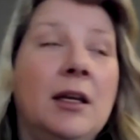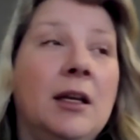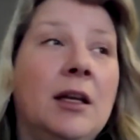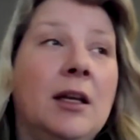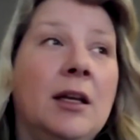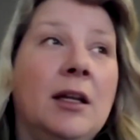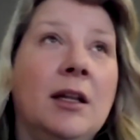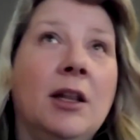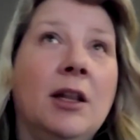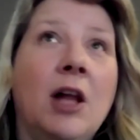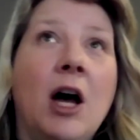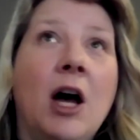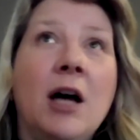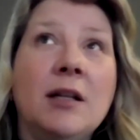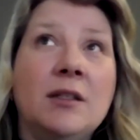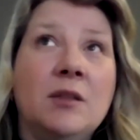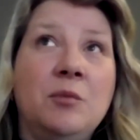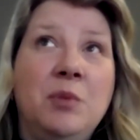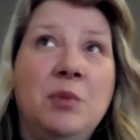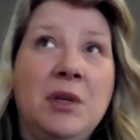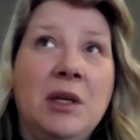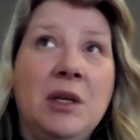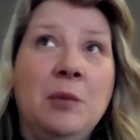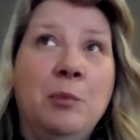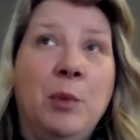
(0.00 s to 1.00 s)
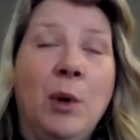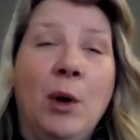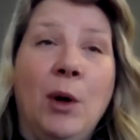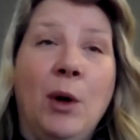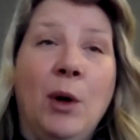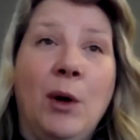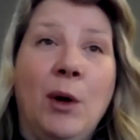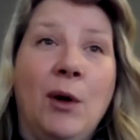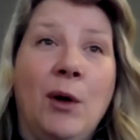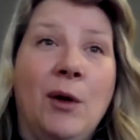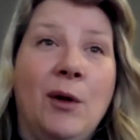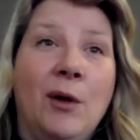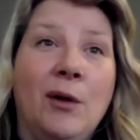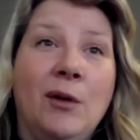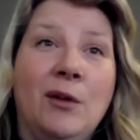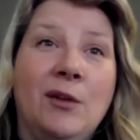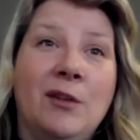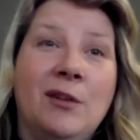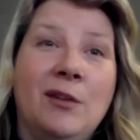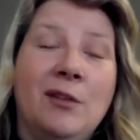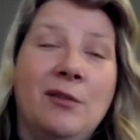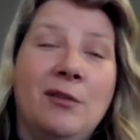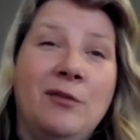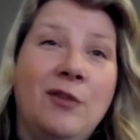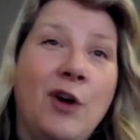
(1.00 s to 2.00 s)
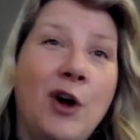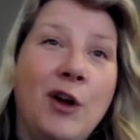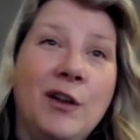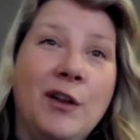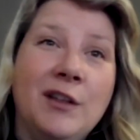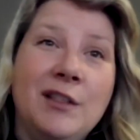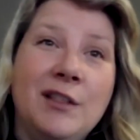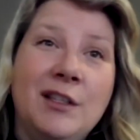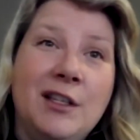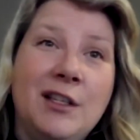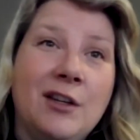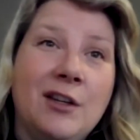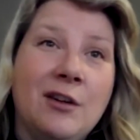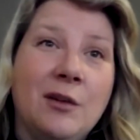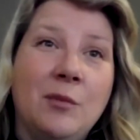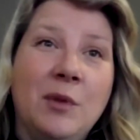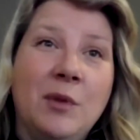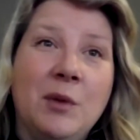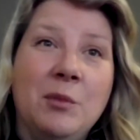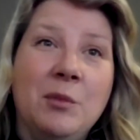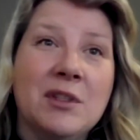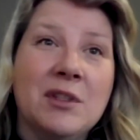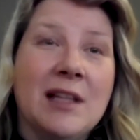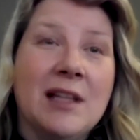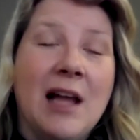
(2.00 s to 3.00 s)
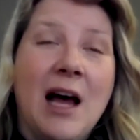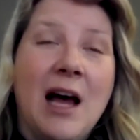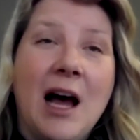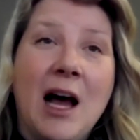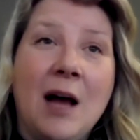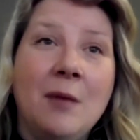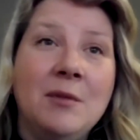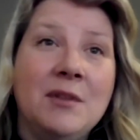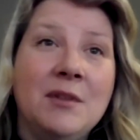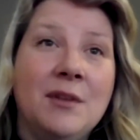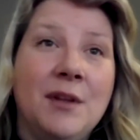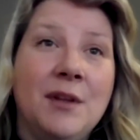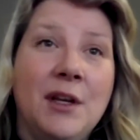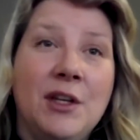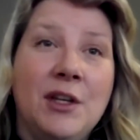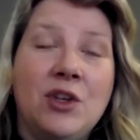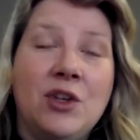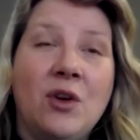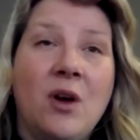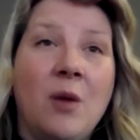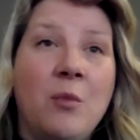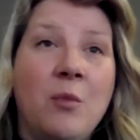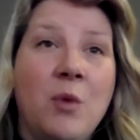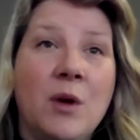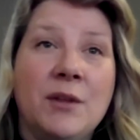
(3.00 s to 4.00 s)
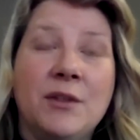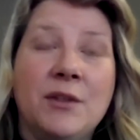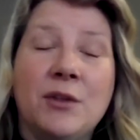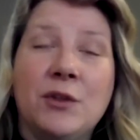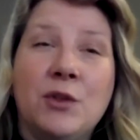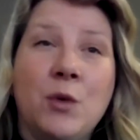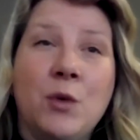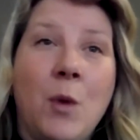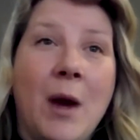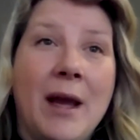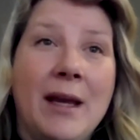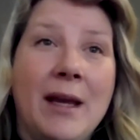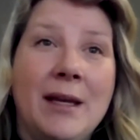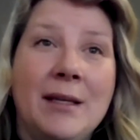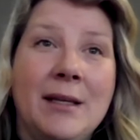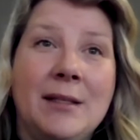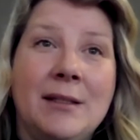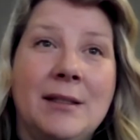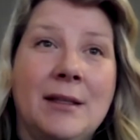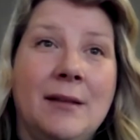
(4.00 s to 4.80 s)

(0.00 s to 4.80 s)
lots of people volunteer in people's labs and they show up once or twice,